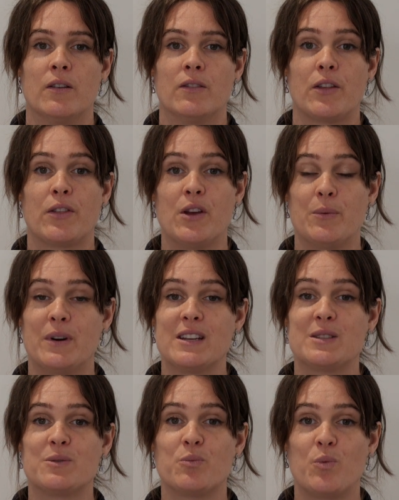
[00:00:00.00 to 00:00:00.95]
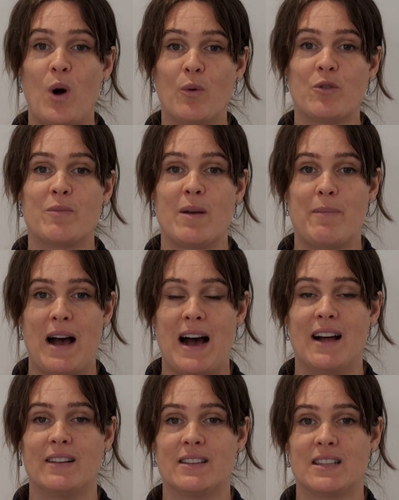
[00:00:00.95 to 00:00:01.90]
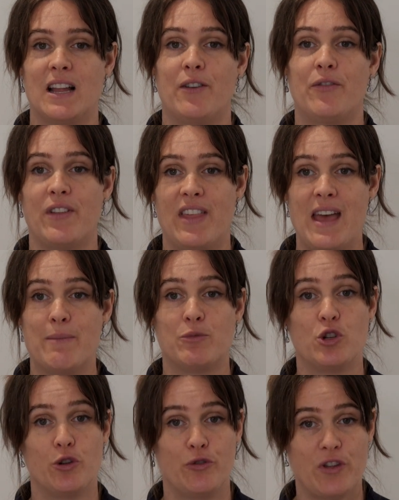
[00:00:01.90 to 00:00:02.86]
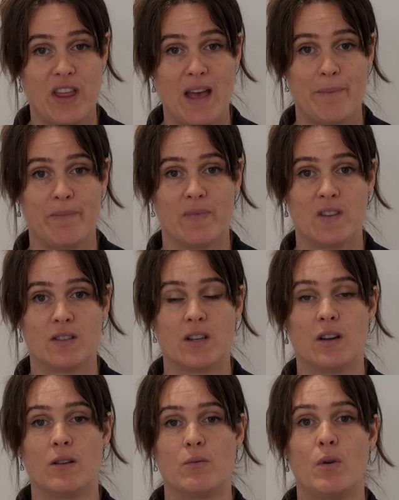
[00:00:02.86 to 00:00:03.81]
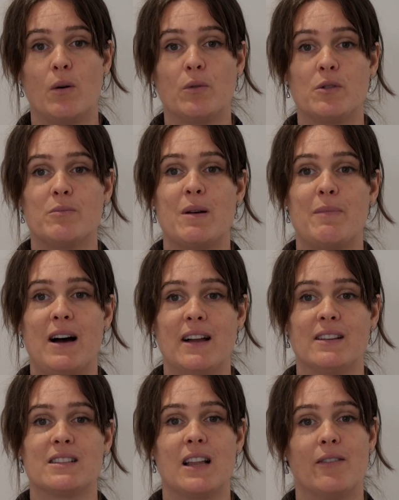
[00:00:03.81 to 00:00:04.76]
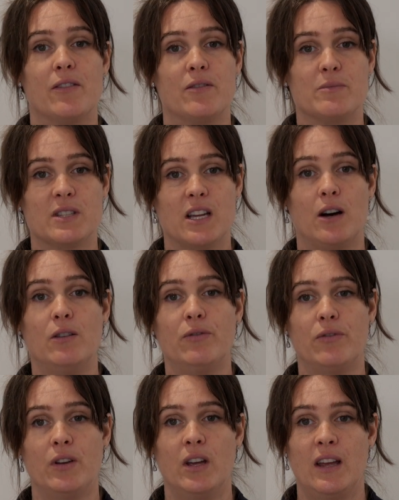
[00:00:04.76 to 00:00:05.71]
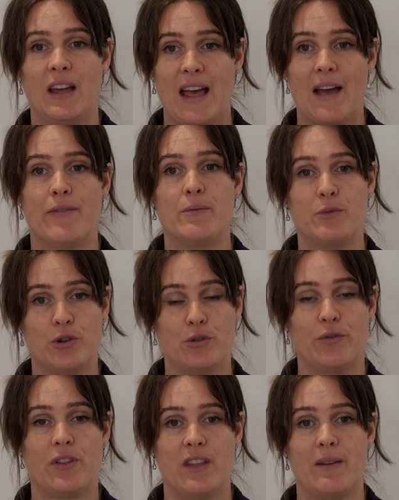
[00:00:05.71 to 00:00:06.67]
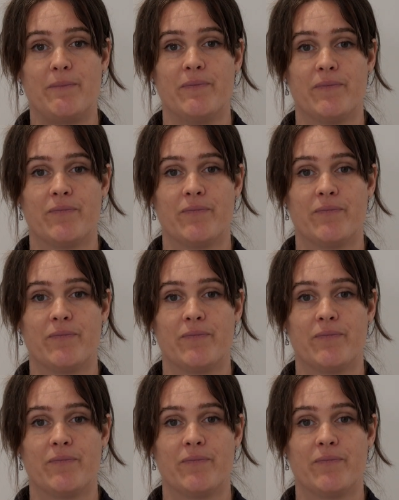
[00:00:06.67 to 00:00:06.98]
The third one is, what would my partner's love for them do for them? So what would my partner's love of themselves have them do for them?